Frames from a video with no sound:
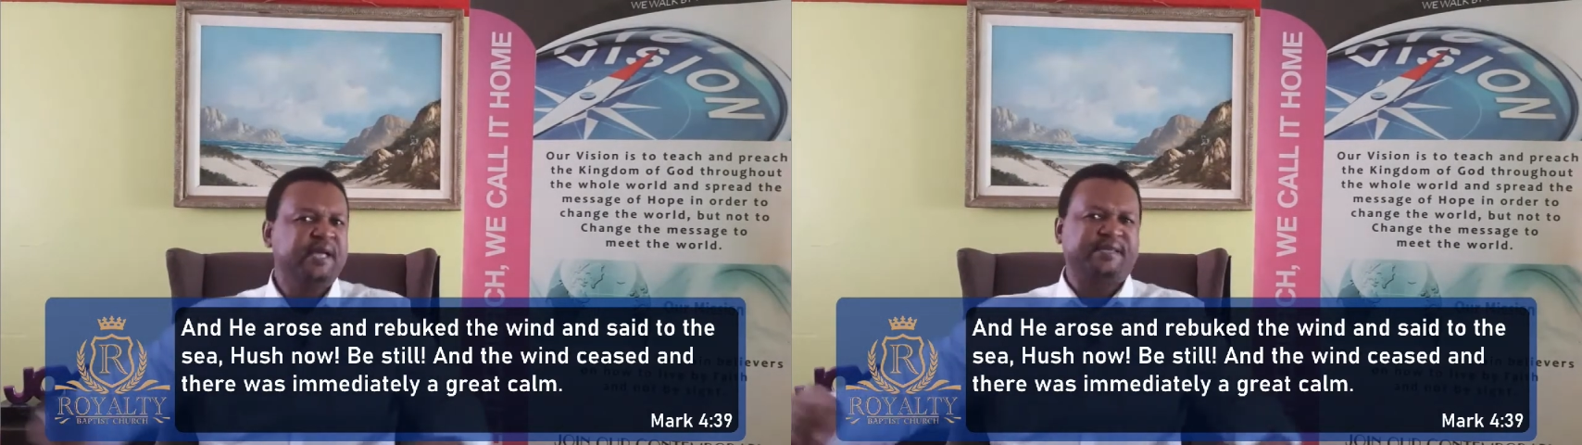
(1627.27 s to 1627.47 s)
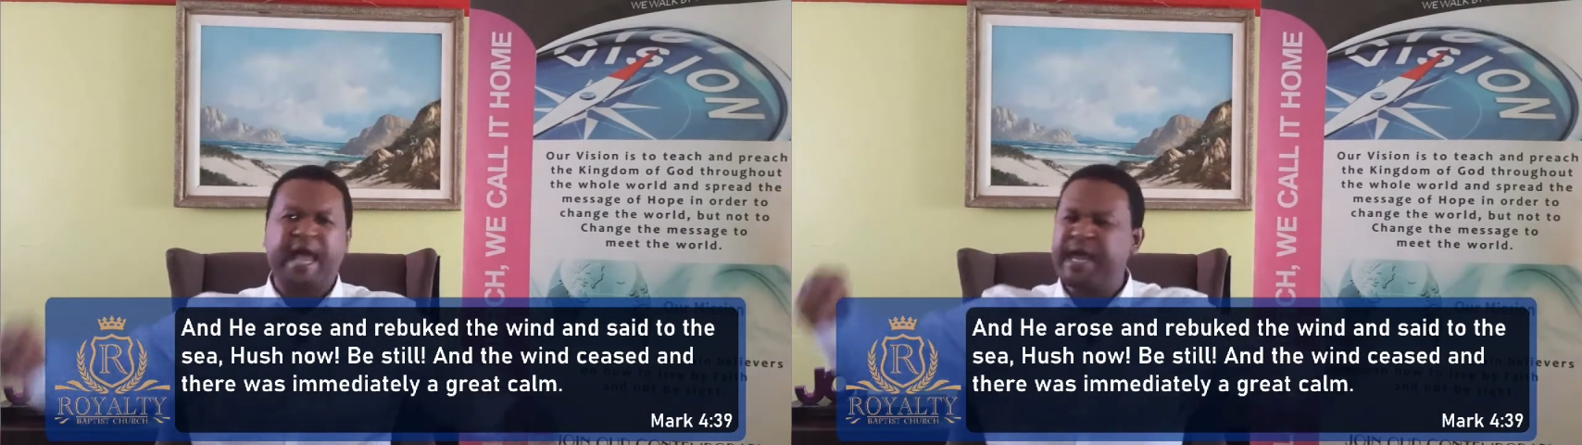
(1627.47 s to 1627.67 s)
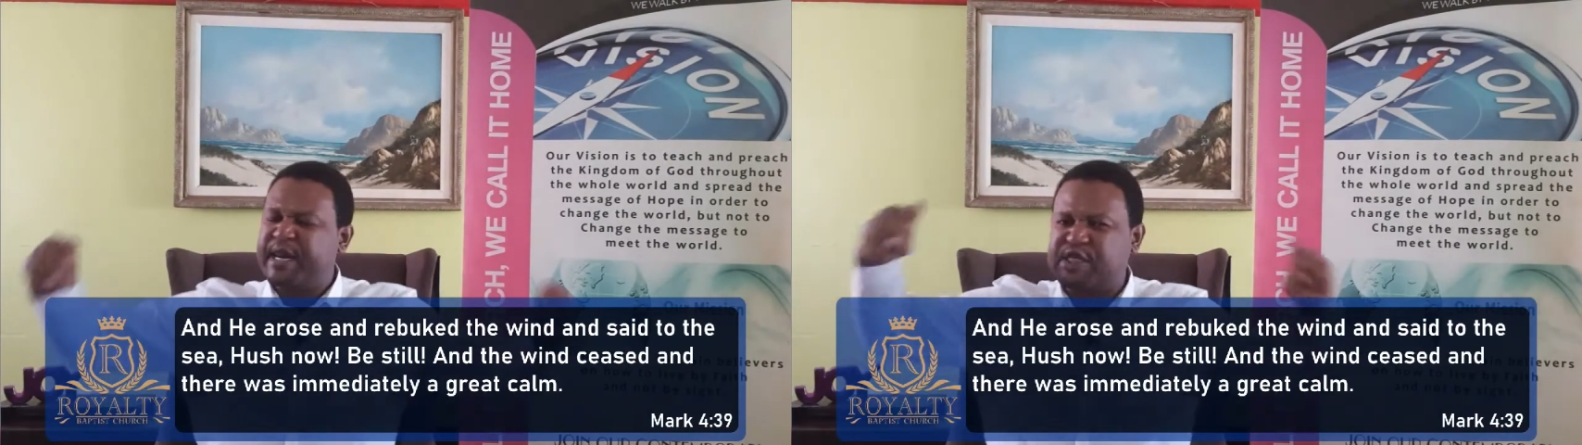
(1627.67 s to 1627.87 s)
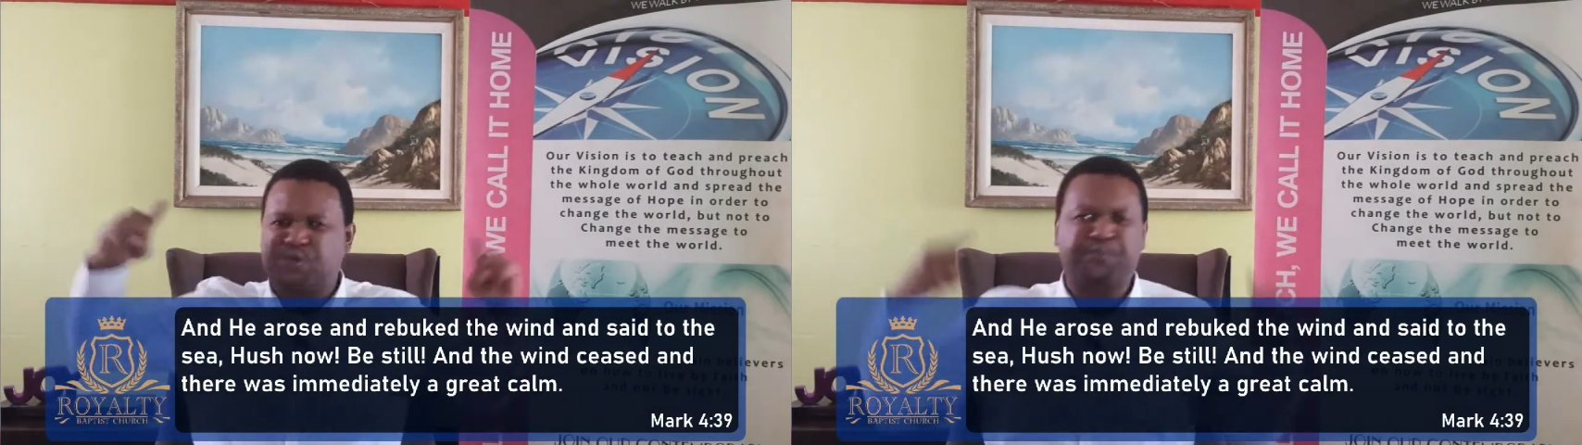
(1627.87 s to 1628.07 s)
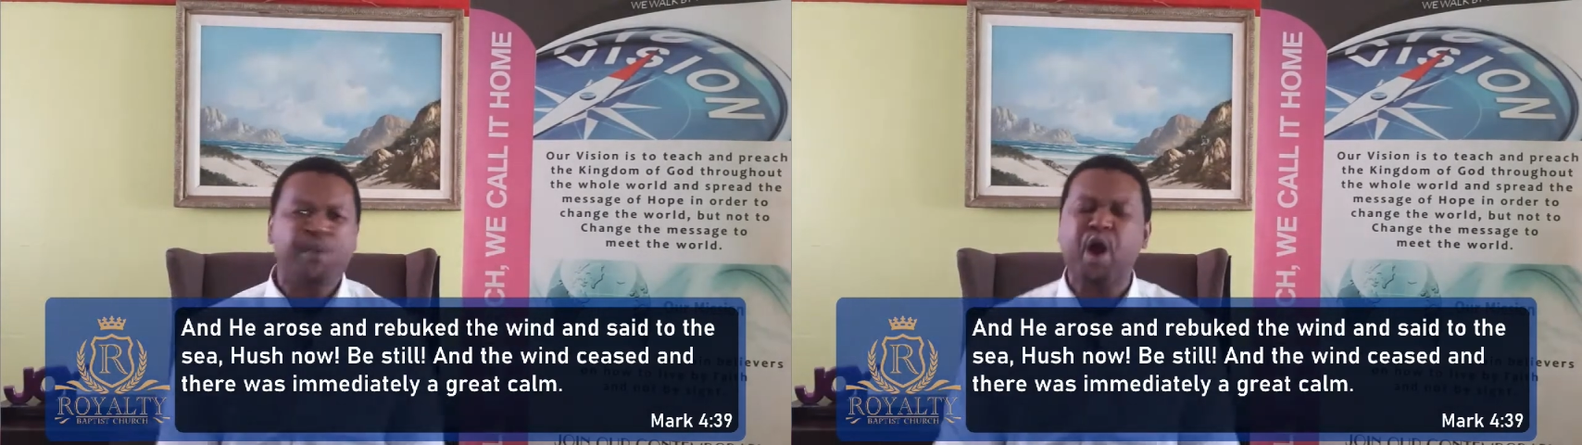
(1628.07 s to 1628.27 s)
they
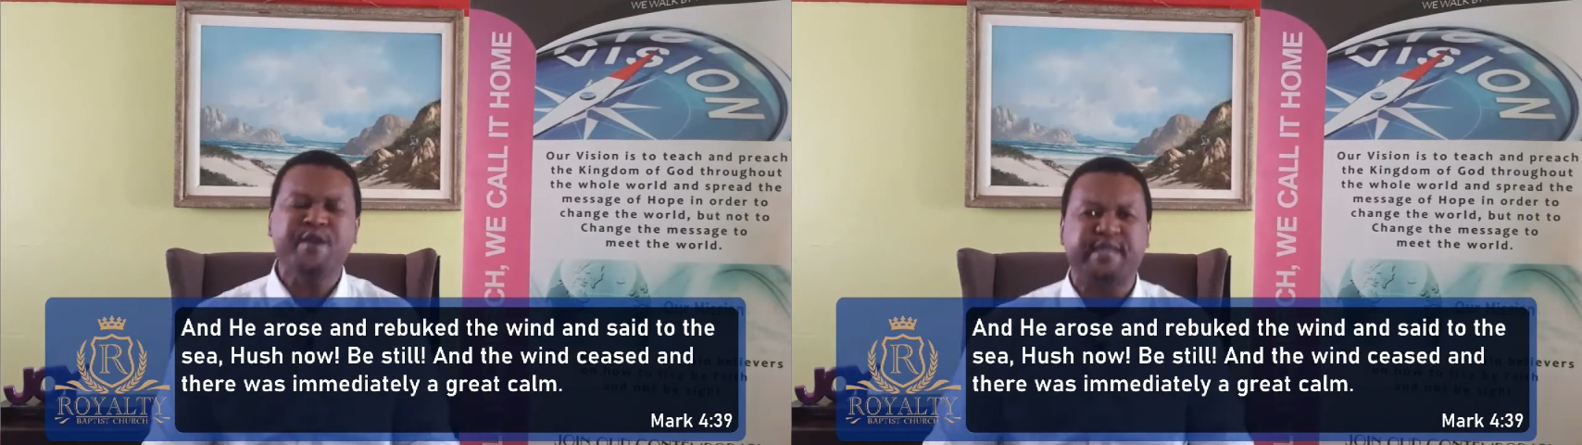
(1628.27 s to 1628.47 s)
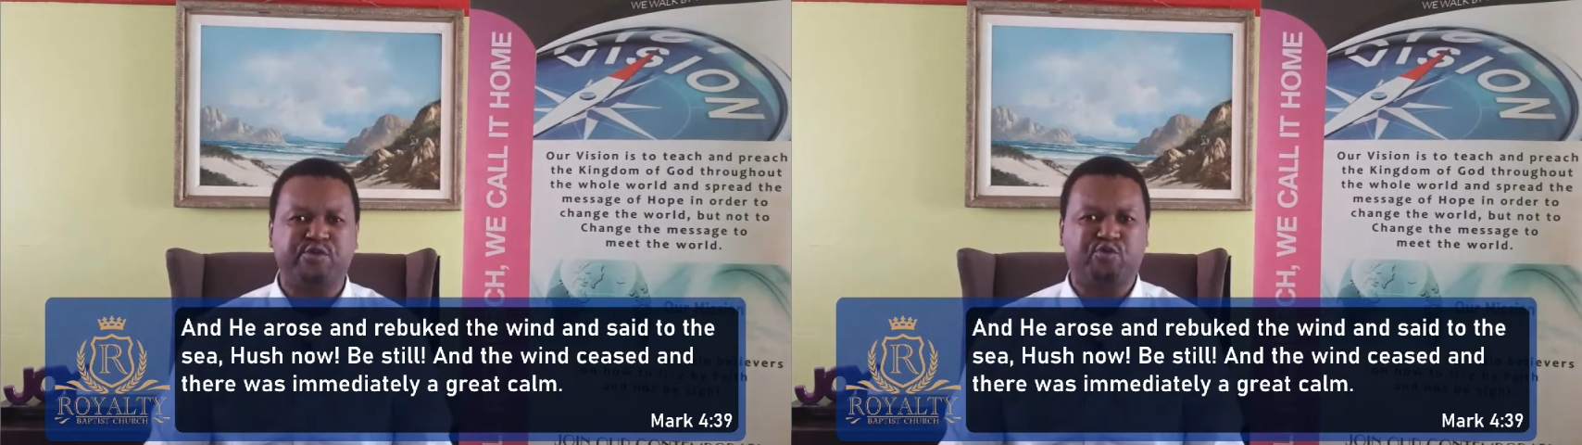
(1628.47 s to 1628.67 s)
responded